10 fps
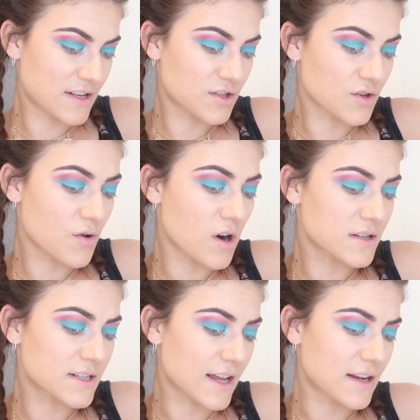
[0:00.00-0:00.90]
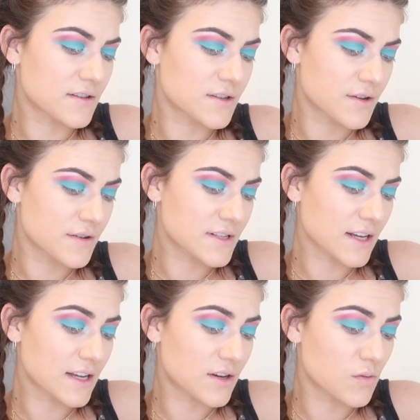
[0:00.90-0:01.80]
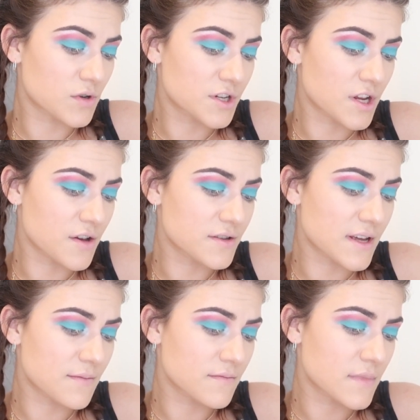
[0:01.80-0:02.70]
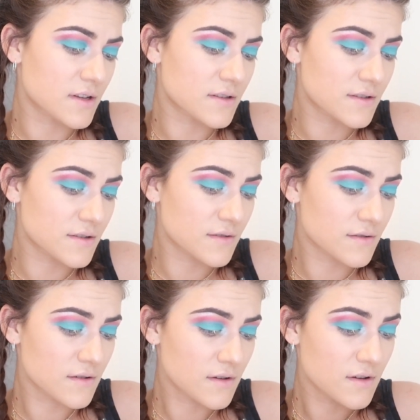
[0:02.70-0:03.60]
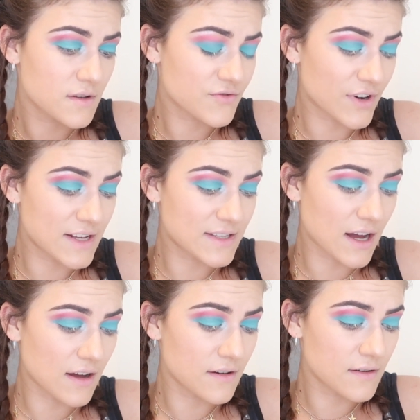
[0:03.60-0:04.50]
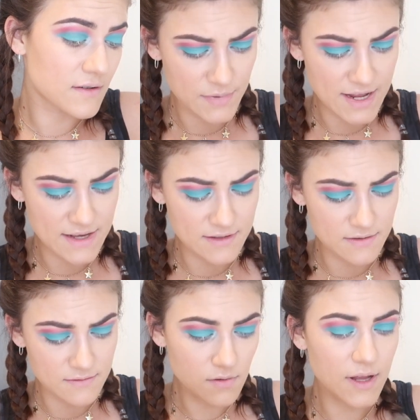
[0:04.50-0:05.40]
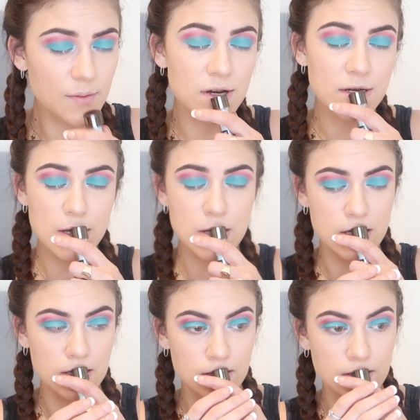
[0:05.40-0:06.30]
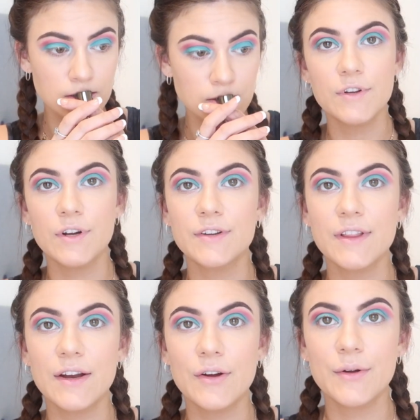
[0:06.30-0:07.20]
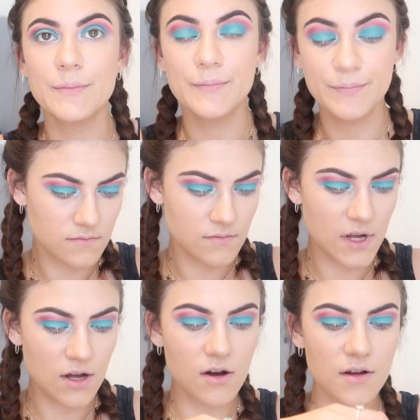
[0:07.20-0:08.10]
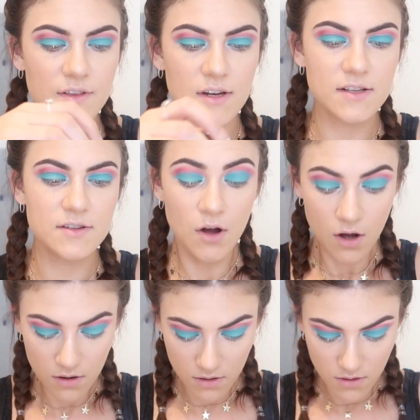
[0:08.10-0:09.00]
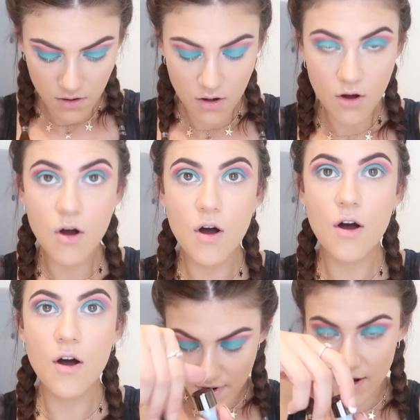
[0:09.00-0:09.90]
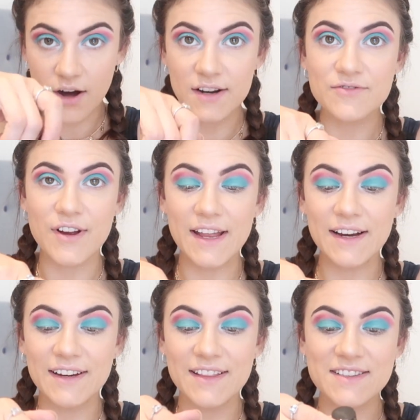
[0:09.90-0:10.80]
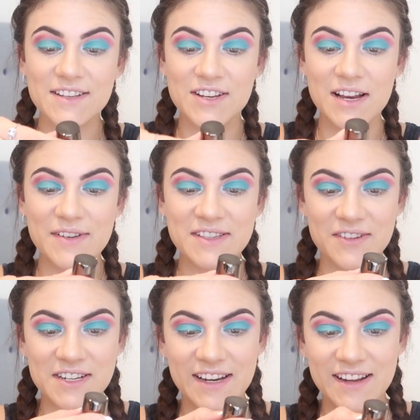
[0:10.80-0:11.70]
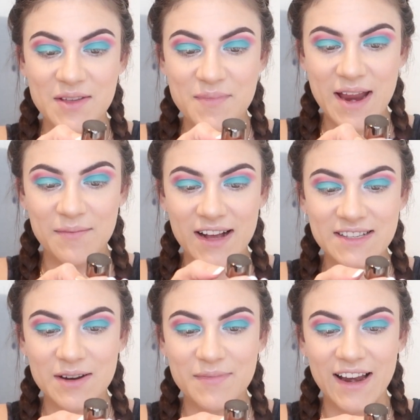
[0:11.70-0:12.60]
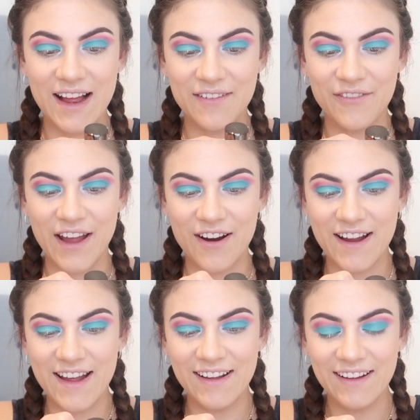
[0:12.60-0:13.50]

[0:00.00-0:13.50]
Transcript: these so hard to get into it's like they don't want you to use them it's it's really sad please all I want do not do that at home oh my god the lids ah! my god, it's raining glitter. There's literally gonna be so much glitter in the bed. Mine's gonna be like a fairy.